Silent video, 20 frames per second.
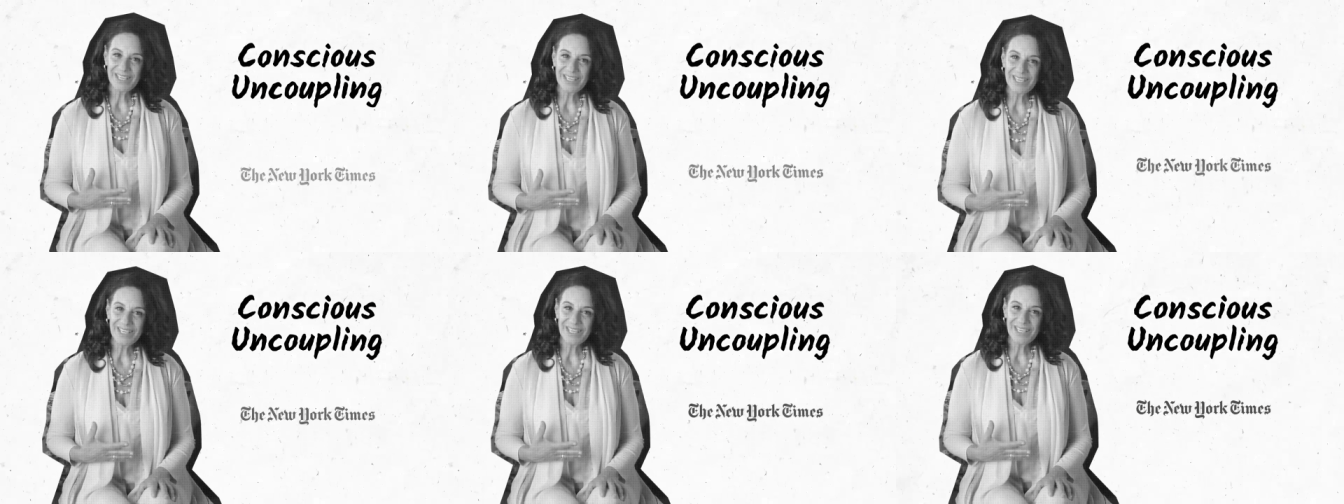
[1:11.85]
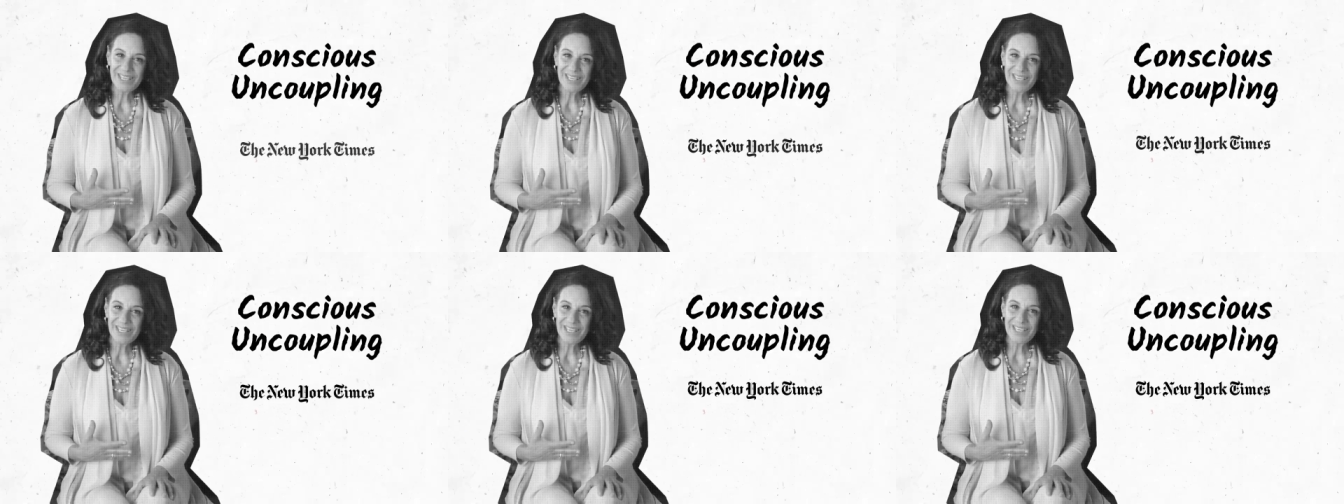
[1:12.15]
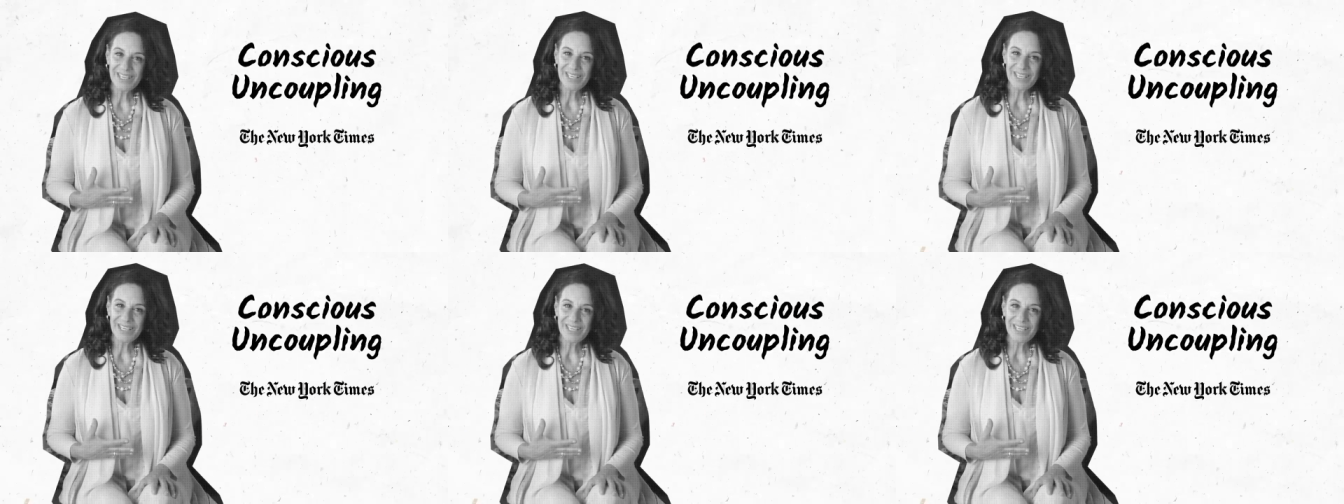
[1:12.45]
New York
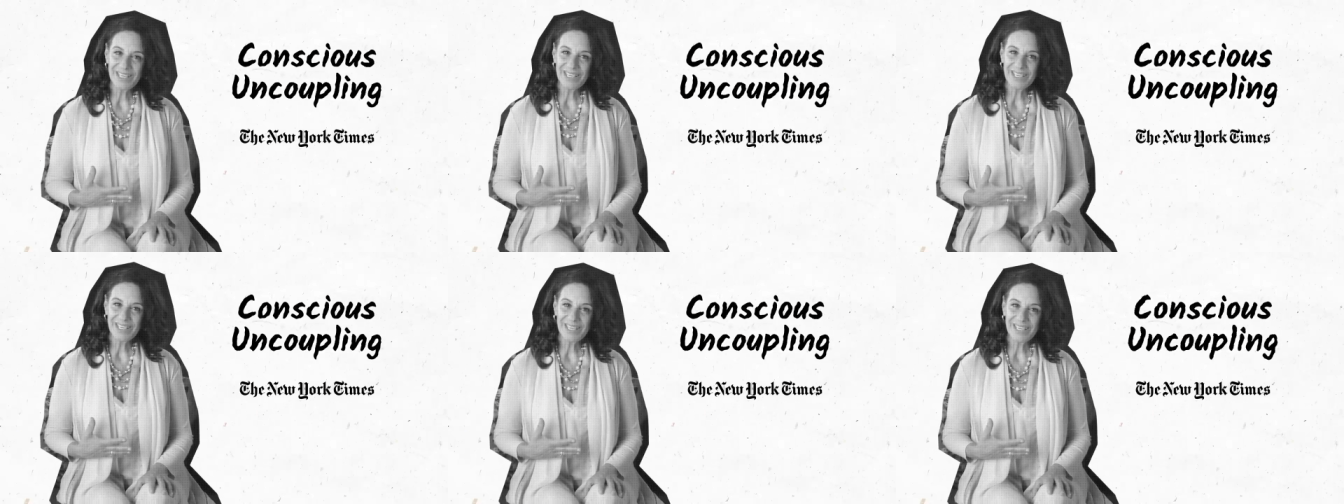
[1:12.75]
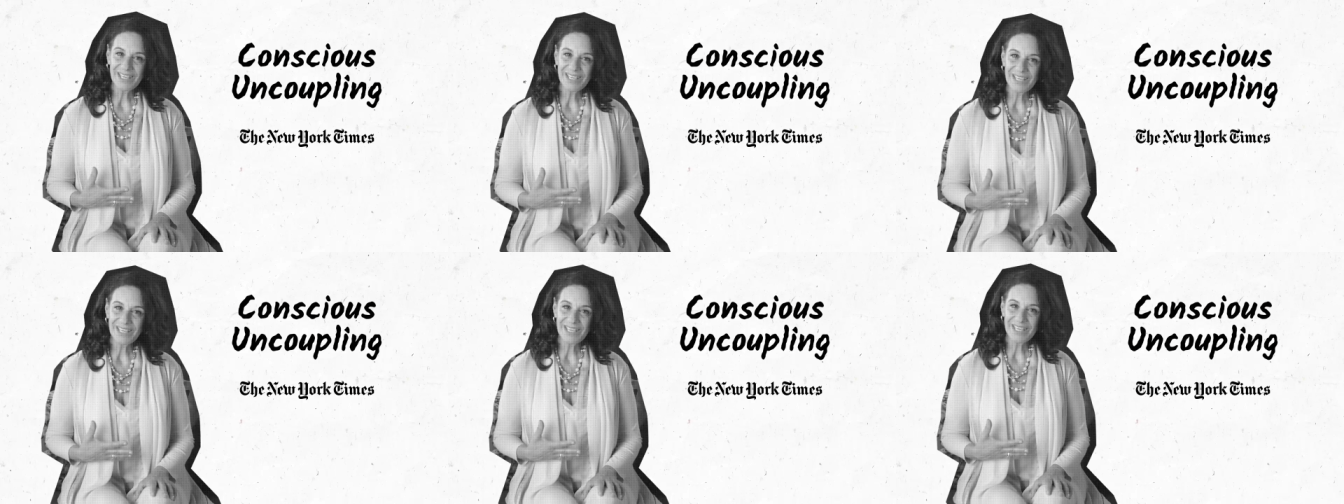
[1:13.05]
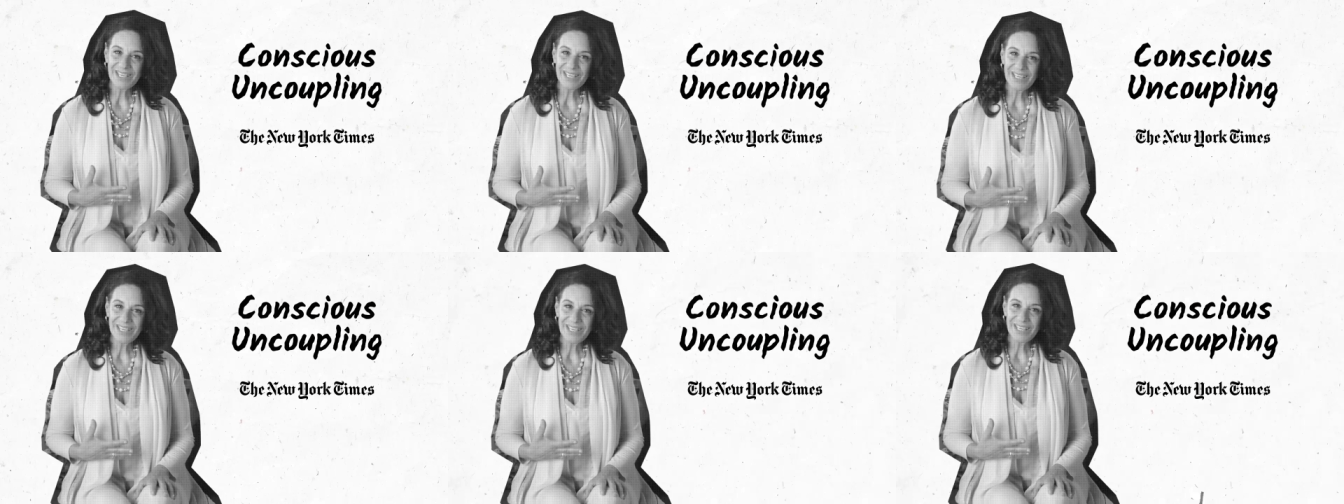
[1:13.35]
Times bestselling
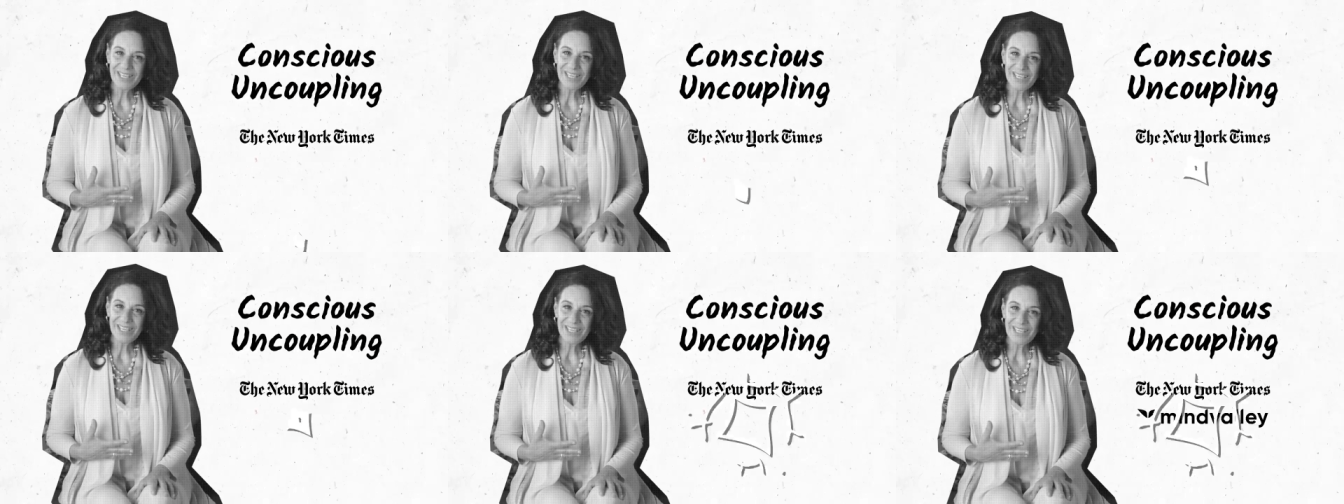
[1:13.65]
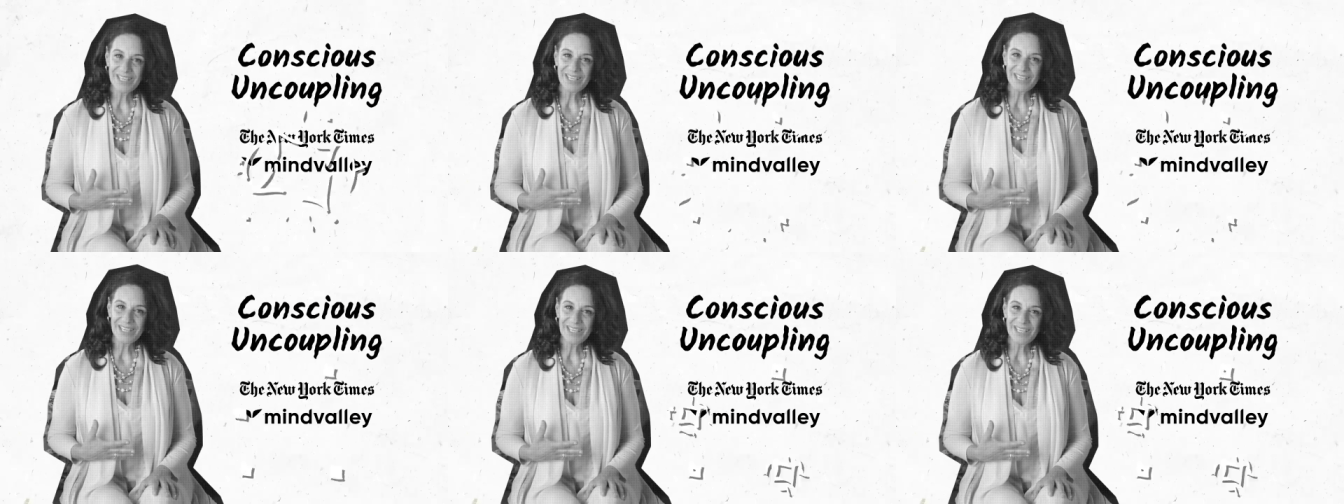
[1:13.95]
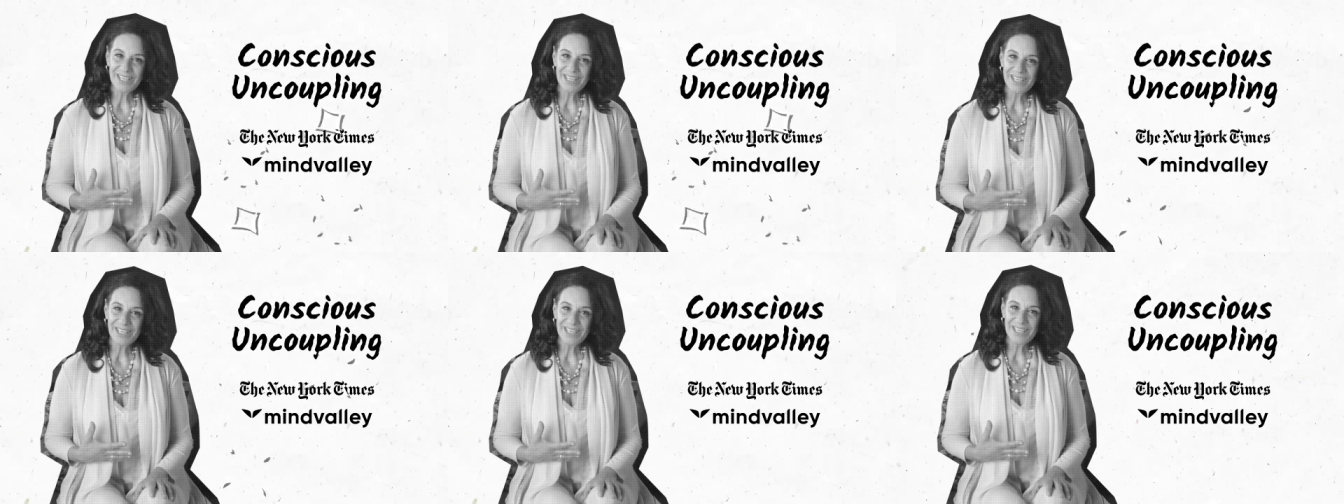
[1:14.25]
book and new
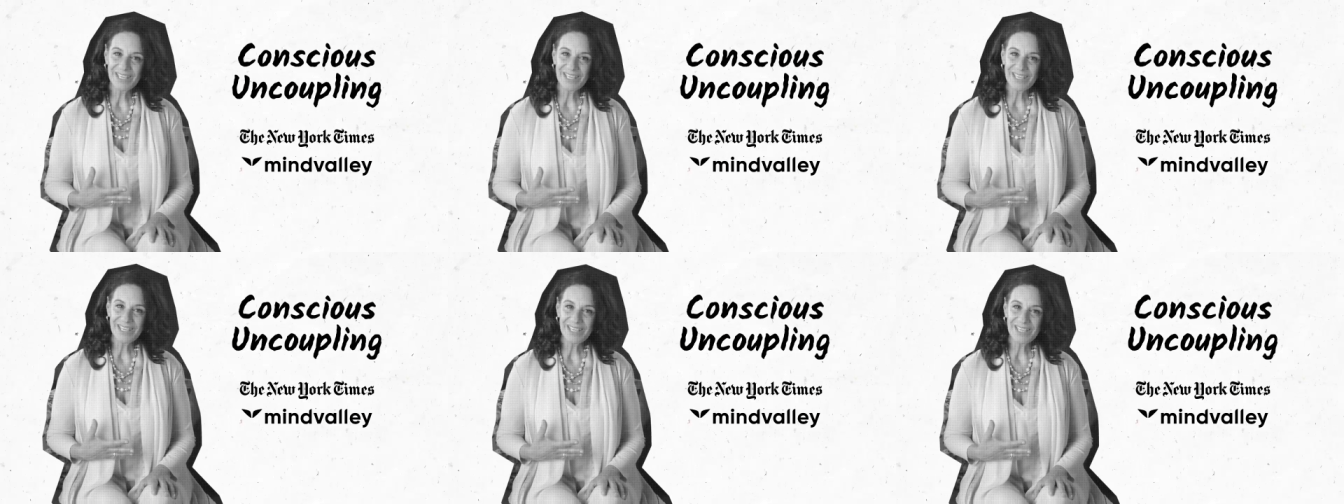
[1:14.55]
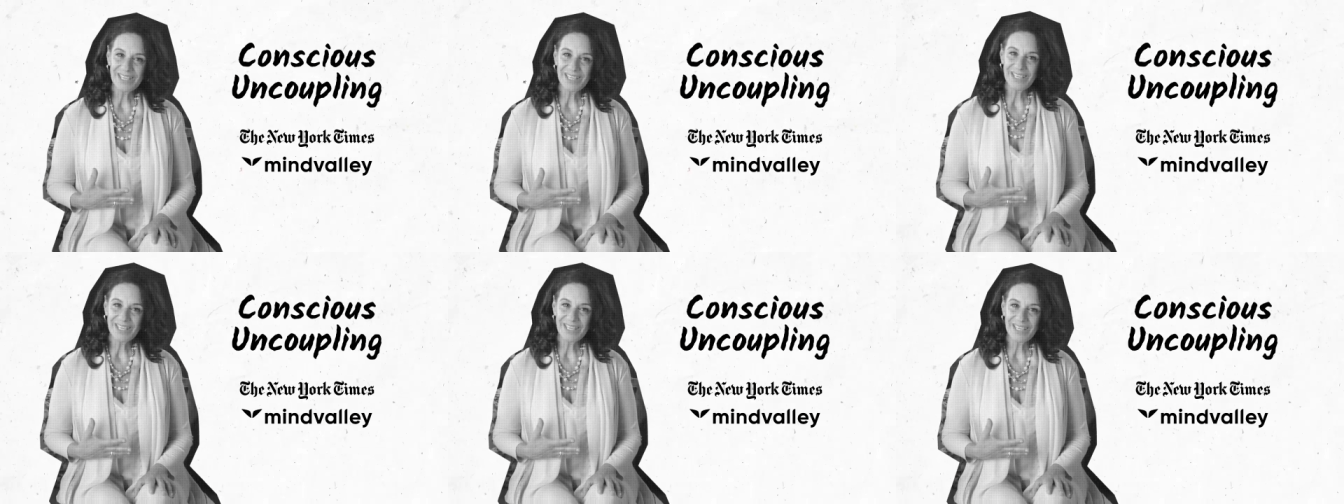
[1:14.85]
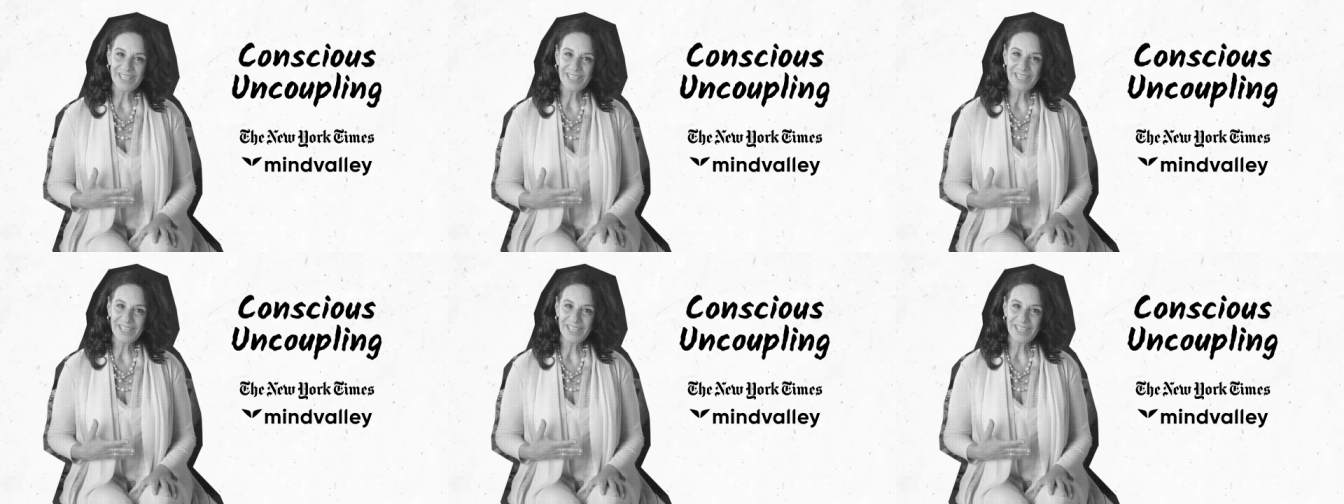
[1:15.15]
Mindvalley Quest.